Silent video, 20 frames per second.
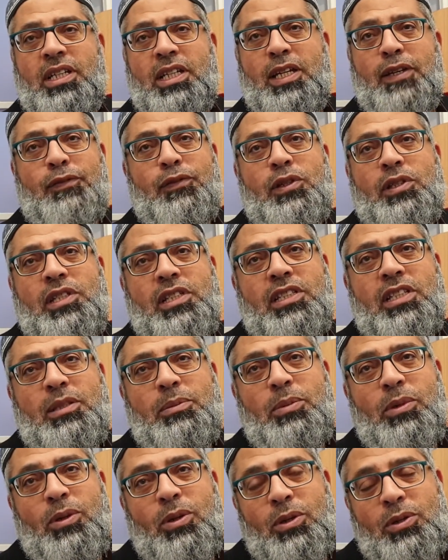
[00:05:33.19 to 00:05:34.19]
If you did it
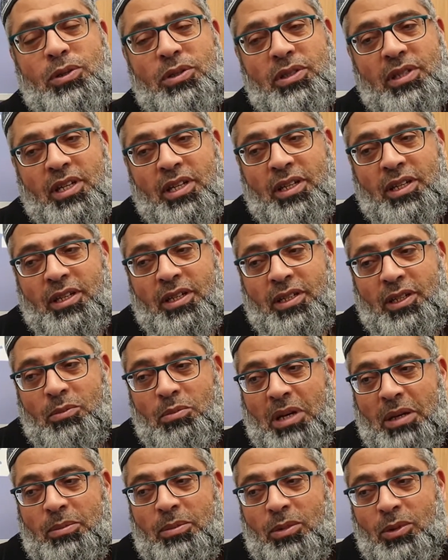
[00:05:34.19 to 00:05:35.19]
because your
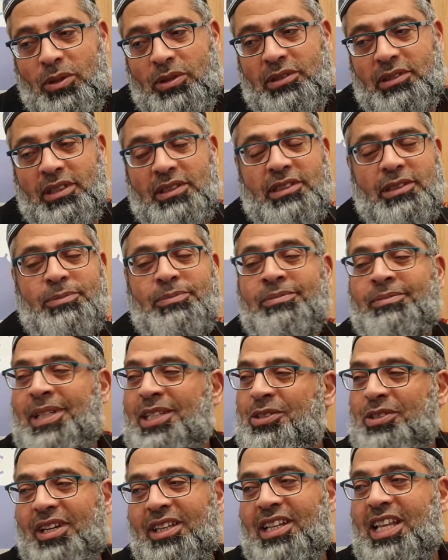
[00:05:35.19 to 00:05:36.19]
mom looks and says, hmm,
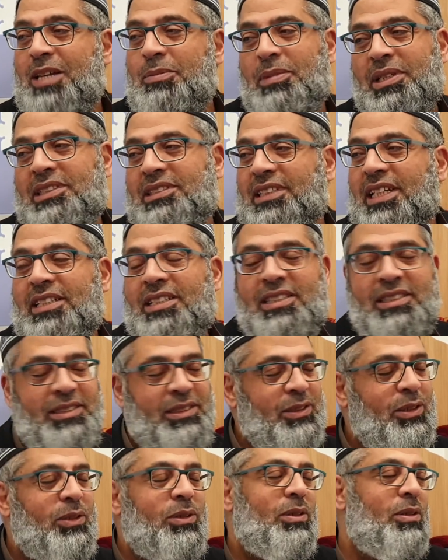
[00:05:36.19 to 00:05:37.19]
MashaAllah, my son is
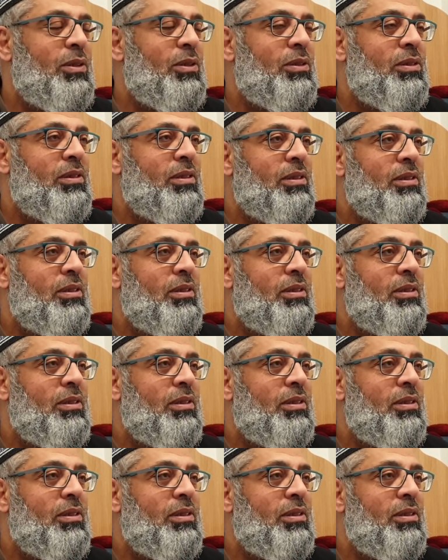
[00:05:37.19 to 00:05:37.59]
so good,